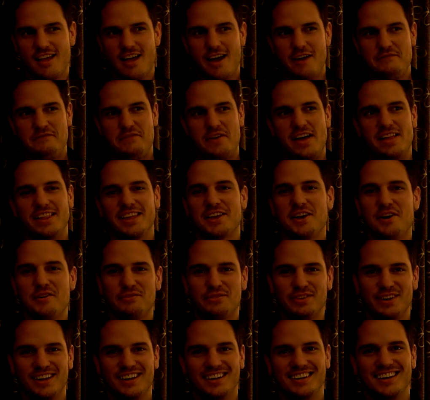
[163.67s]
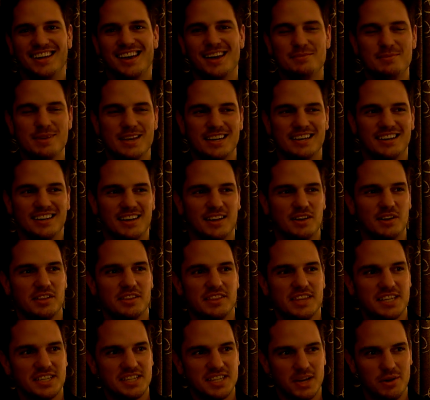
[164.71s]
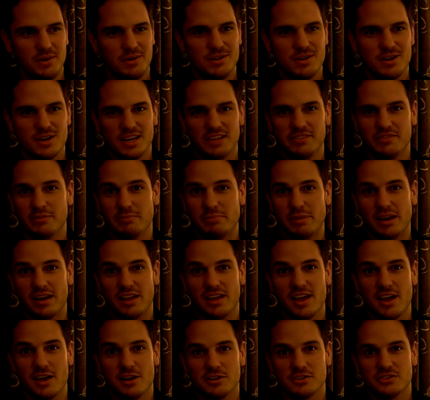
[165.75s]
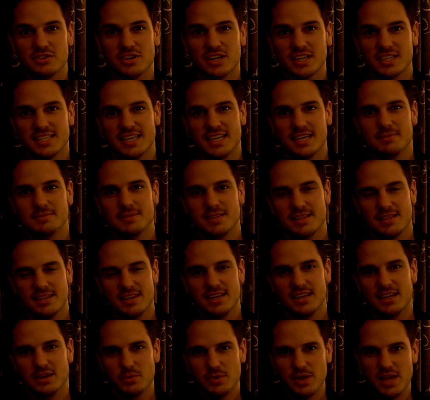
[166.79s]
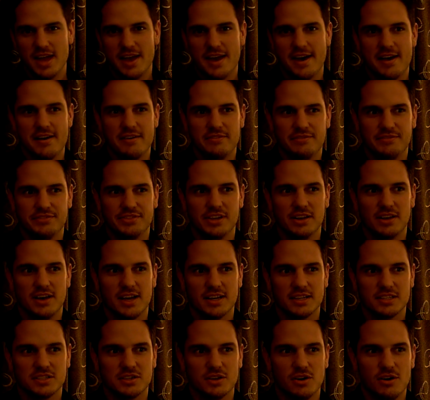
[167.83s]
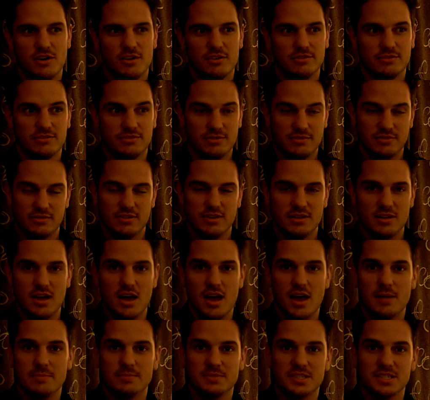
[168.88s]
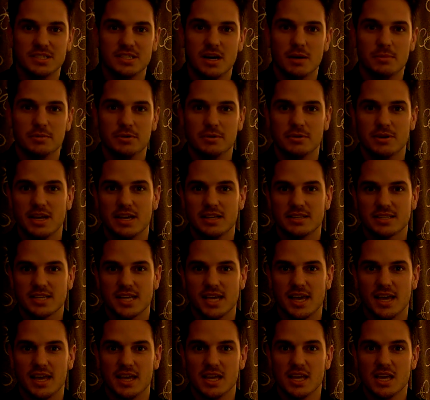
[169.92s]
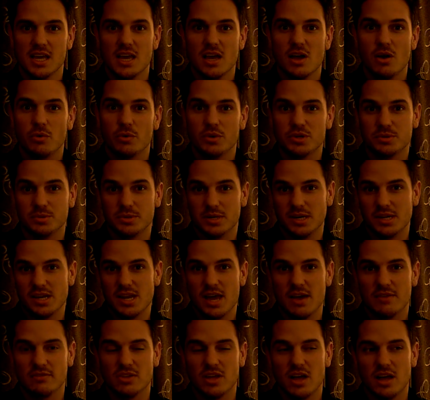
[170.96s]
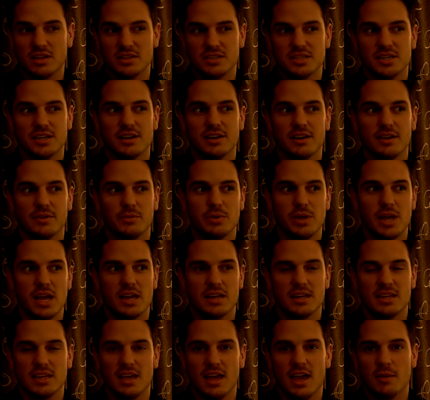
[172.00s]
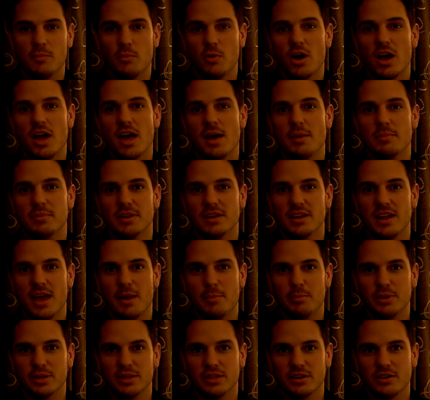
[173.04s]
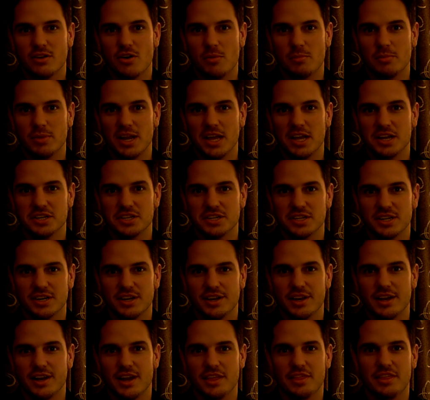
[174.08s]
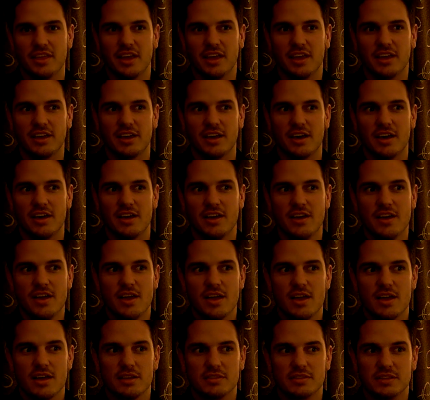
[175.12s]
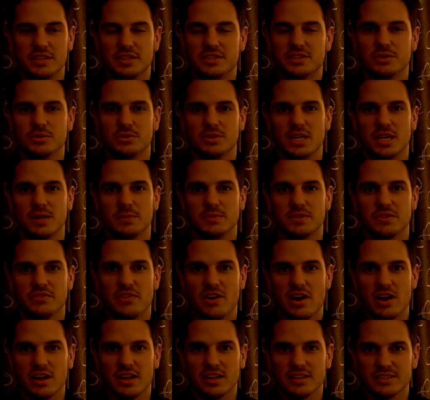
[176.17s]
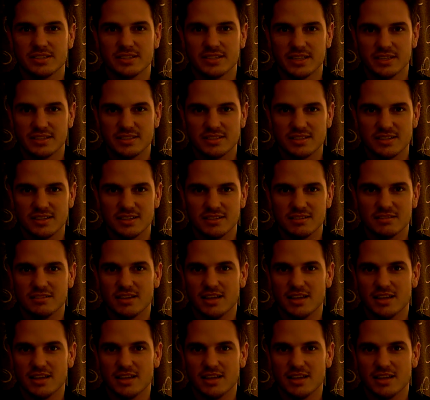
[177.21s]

I'm fairly confident. I mean, this year we got even better Counter Strike teams. I think we have the likes of uh, MTW and SK which we didn't have last year. We had the MYM and Emulet combination, and I think uh, these two teams are very consistent.